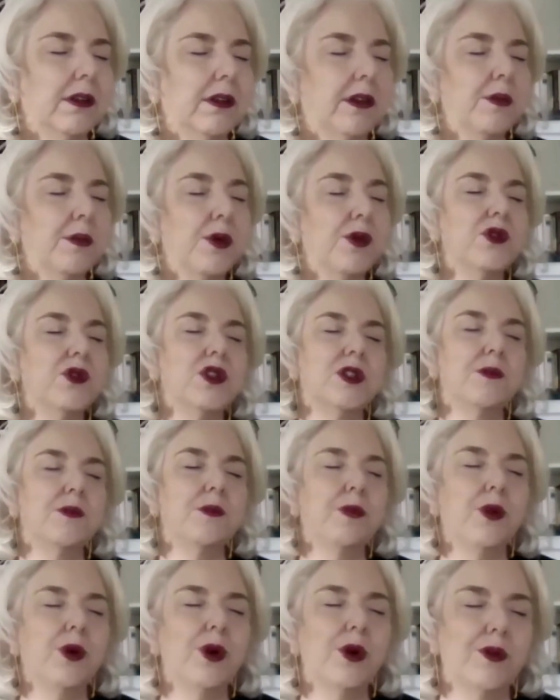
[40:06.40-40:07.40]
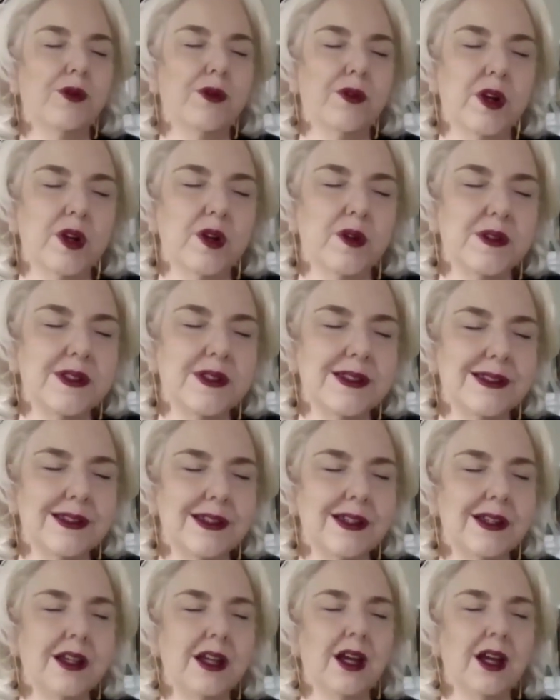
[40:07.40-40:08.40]
the most important
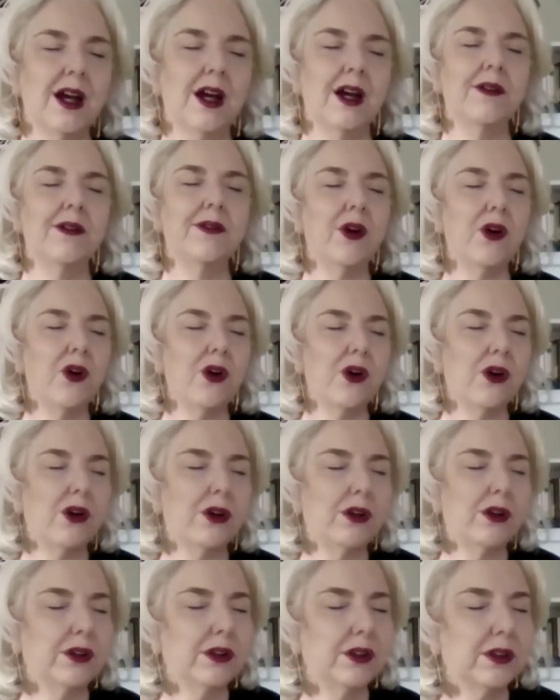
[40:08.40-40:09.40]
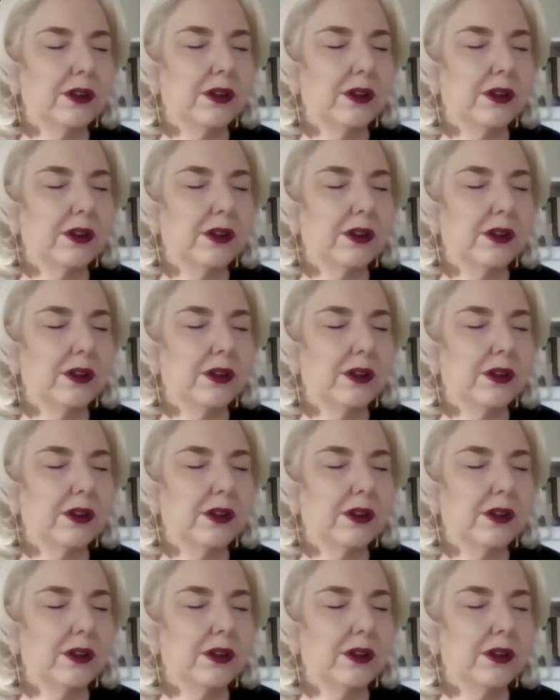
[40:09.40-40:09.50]
frequency of all.